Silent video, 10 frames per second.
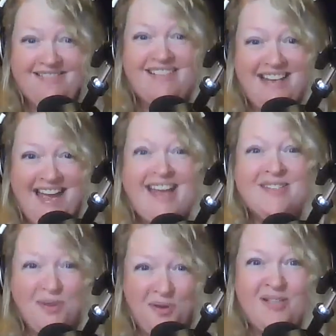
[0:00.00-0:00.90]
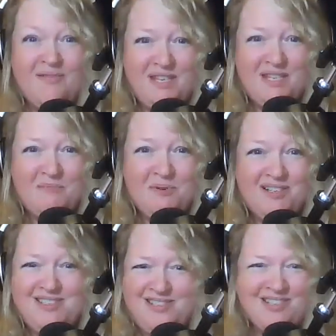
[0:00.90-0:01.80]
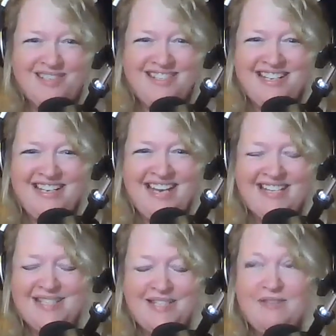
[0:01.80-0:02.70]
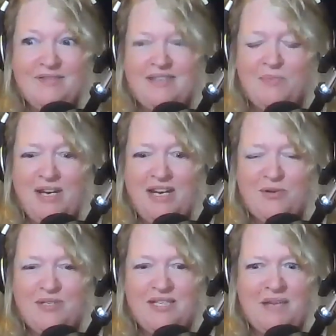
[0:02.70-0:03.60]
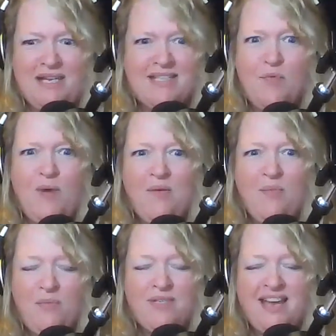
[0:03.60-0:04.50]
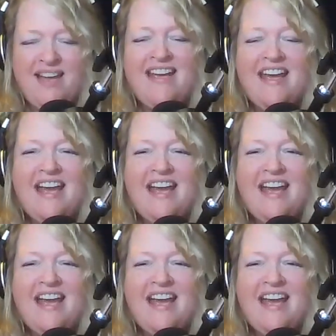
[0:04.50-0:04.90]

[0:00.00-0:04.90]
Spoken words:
like, has all of these books just in case someone hears something is like, "Wait, what was that?"